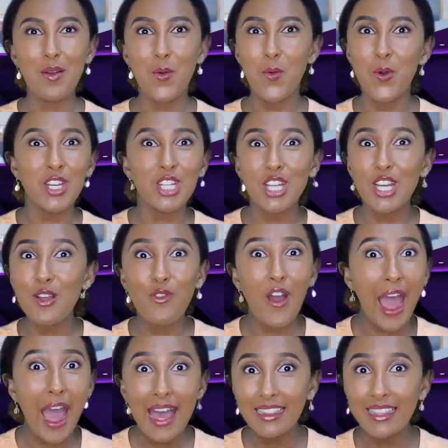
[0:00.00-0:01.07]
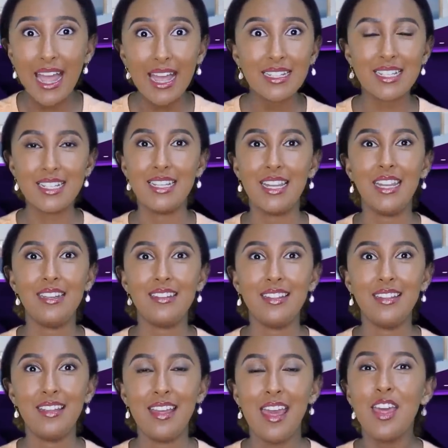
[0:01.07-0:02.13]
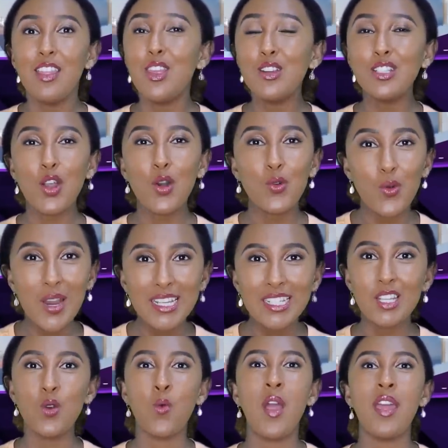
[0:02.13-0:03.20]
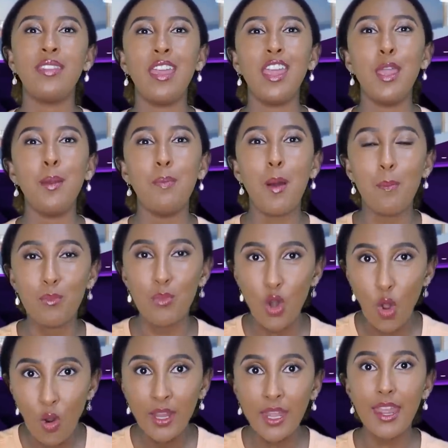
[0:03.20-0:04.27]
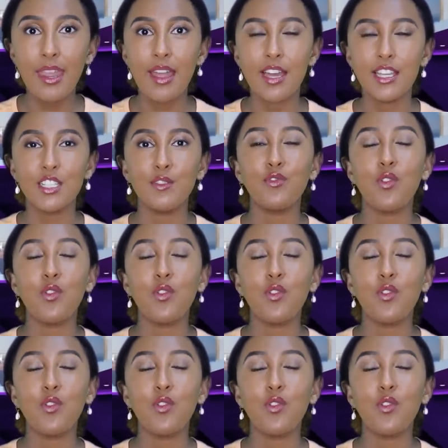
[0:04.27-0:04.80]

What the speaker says: we should have had that seat. There's a reason why they keep blocking us